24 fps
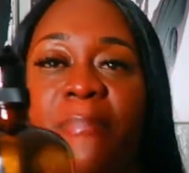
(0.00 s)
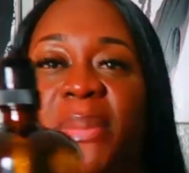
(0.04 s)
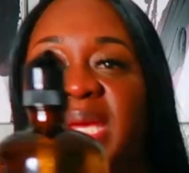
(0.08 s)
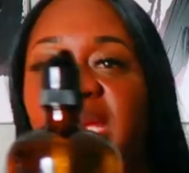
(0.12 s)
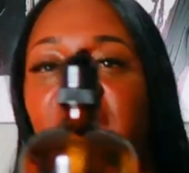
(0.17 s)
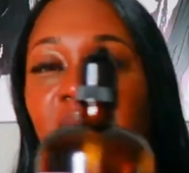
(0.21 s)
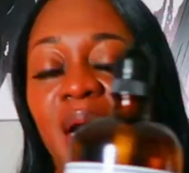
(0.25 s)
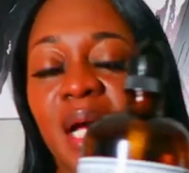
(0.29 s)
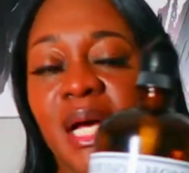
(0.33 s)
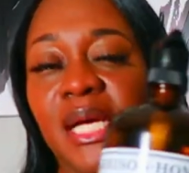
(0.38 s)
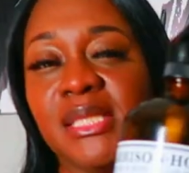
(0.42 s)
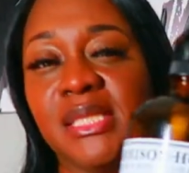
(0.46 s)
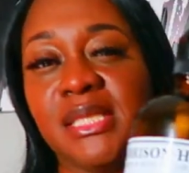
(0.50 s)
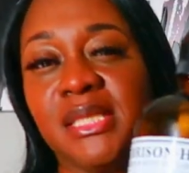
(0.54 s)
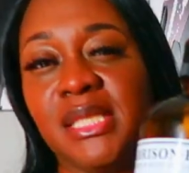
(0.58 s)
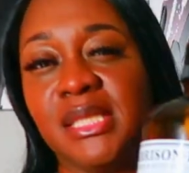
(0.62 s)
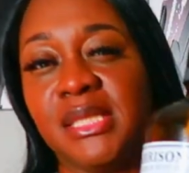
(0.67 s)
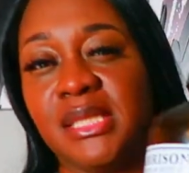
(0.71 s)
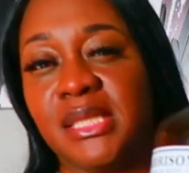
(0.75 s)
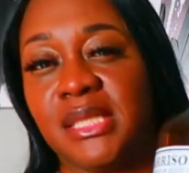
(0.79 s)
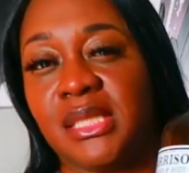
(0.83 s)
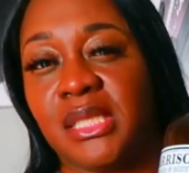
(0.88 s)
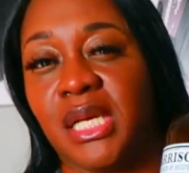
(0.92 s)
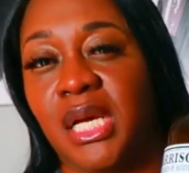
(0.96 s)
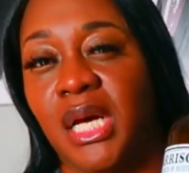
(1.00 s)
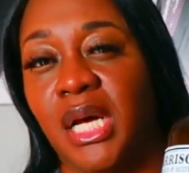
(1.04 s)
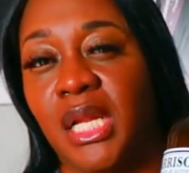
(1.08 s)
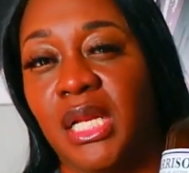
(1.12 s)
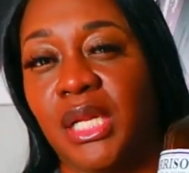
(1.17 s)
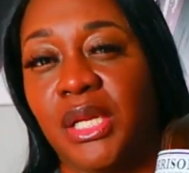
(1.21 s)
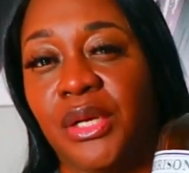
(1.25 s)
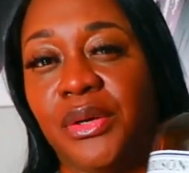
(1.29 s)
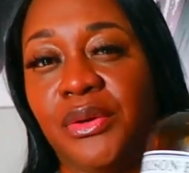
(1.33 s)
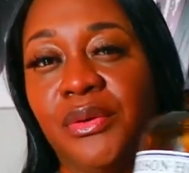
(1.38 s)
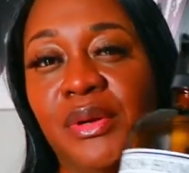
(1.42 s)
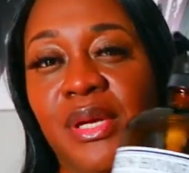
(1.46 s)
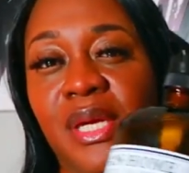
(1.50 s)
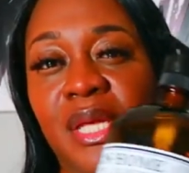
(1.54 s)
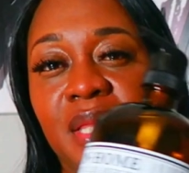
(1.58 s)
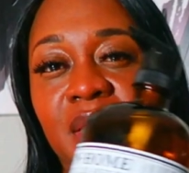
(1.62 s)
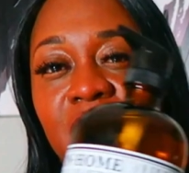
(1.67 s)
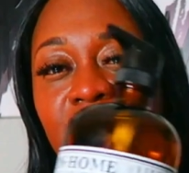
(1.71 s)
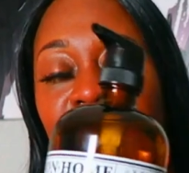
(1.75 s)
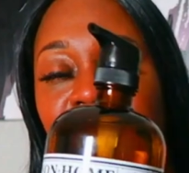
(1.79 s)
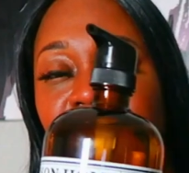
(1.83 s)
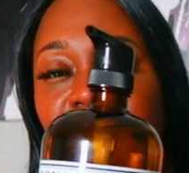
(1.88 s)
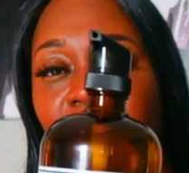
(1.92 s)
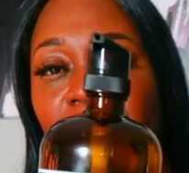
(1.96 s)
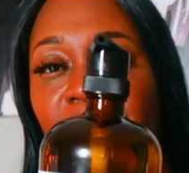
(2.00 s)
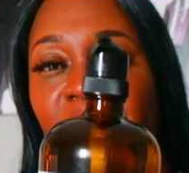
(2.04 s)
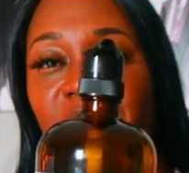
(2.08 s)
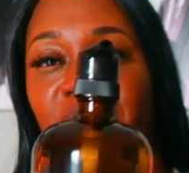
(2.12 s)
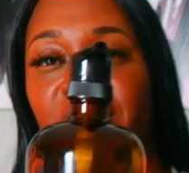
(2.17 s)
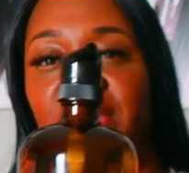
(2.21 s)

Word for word: because this color and this type